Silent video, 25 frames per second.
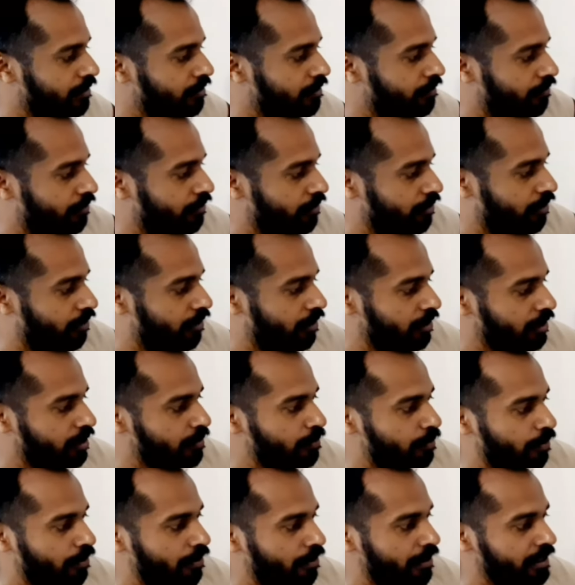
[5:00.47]
For all the
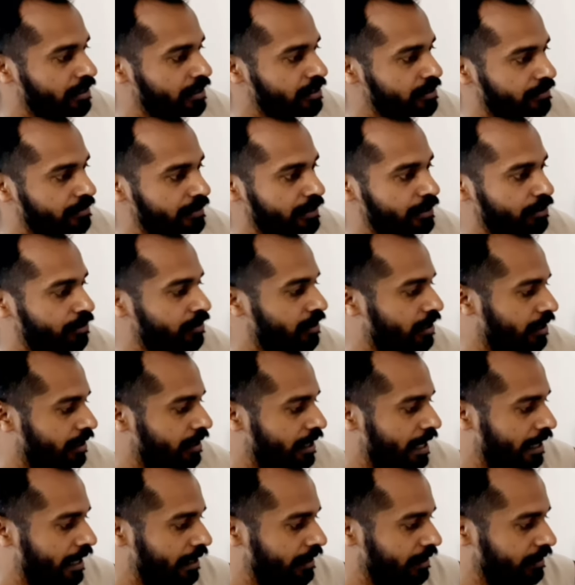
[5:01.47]
points we need to cut
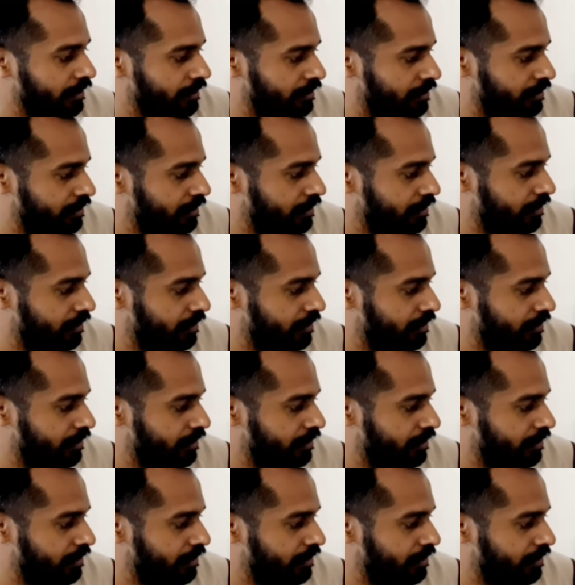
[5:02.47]
angles.